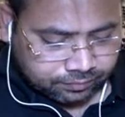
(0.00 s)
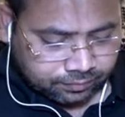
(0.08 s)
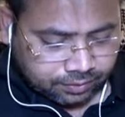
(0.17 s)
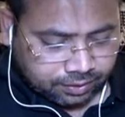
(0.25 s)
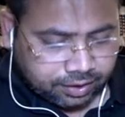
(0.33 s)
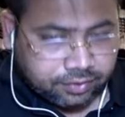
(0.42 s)

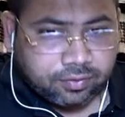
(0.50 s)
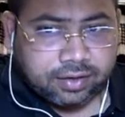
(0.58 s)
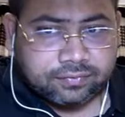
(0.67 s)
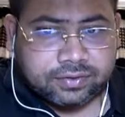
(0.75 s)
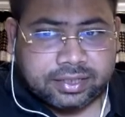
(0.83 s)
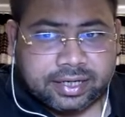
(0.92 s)
Here you have
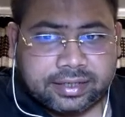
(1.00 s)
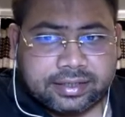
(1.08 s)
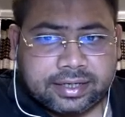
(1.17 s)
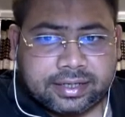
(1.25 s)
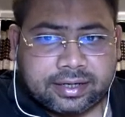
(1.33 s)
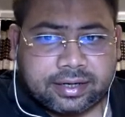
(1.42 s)
the
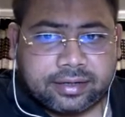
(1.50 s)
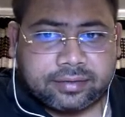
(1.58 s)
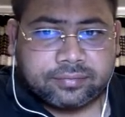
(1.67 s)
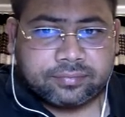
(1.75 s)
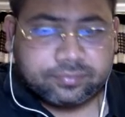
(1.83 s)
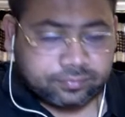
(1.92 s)
dentate line.
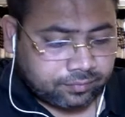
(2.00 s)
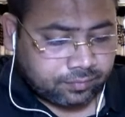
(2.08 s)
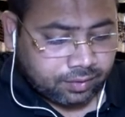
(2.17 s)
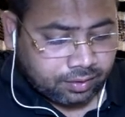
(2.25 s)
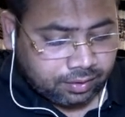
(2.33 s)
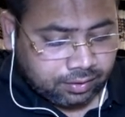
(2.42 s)

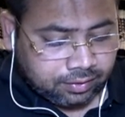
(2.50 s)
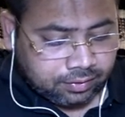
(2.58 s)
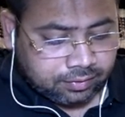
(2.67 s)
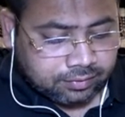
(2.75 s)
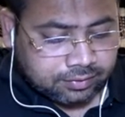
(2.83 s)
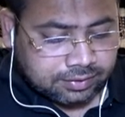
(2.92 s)

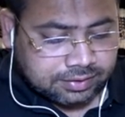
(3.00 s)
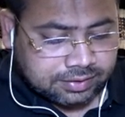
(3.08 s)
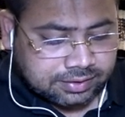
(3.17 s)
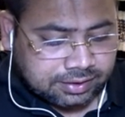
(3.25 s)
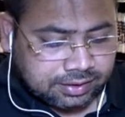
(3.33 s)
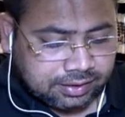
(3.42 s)
This is
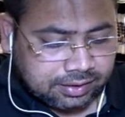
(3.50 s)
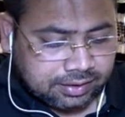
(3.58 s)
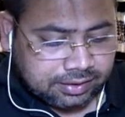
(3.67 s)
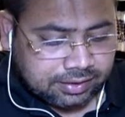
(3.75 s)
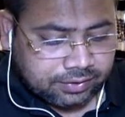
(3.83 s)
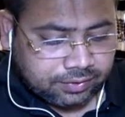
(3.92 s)
the,
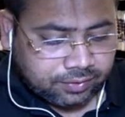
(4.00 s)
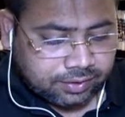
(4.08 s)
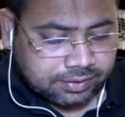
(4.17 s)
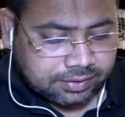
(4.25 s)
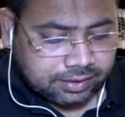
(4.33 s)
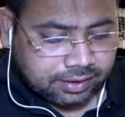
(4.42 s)
you can
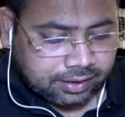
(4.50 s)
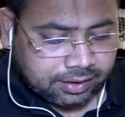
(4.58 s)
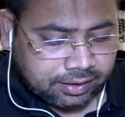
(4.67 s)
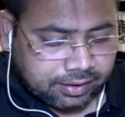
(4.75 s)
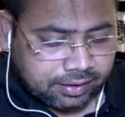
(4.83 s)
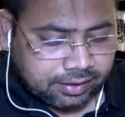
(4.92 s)
say,
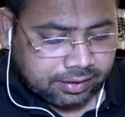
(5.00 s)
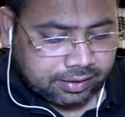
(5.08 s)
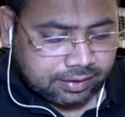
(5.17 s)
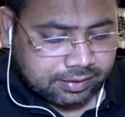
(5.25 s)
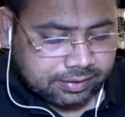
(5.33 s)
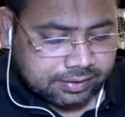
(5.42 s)

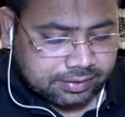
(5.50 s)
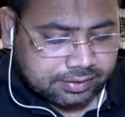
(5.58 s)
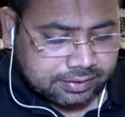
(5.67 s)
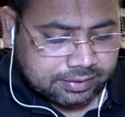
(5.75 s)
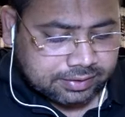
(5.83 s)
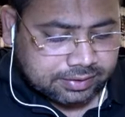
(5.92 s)

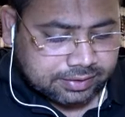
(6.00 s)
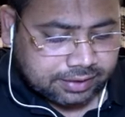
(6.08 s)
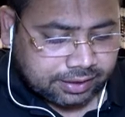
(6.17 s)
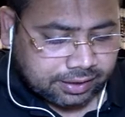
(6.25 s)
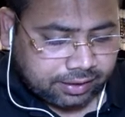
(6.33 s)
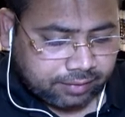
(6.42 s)

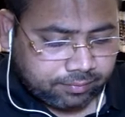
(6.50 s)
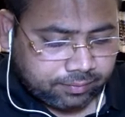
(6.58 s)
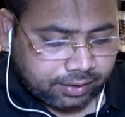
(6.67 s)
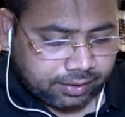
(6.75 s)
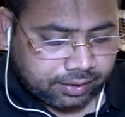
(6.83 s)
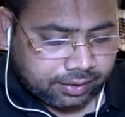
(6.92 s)
sacrum.
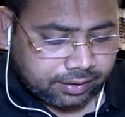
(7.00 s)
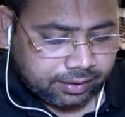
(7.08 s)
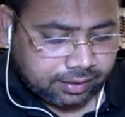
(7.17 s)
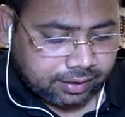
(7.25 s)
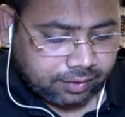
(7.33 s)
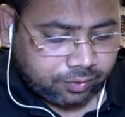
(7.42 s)

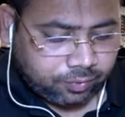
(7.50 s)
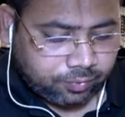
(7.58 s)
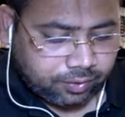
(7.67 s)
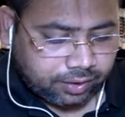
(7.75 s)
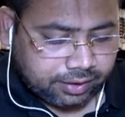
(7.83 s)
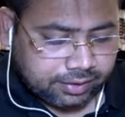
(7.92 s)
I hope you
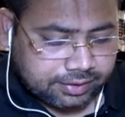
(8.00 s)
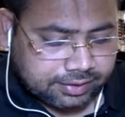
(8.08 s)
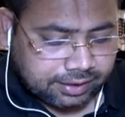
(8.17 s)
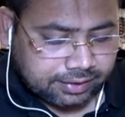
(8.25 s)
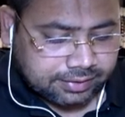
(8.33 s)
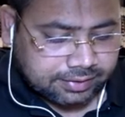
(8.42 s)
can
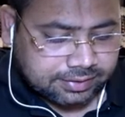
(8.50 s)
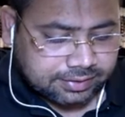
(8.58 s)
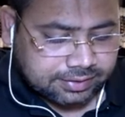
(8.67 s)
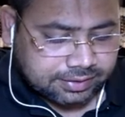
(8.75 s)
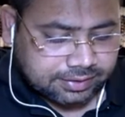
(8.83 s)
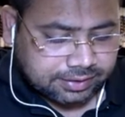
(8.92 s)
understand this. This is
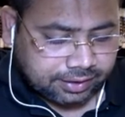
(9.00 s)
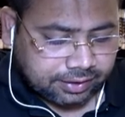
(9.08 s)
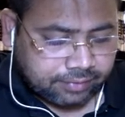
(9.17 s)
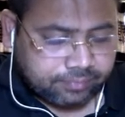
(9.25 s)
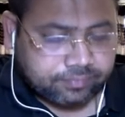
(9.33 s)
the sacrum.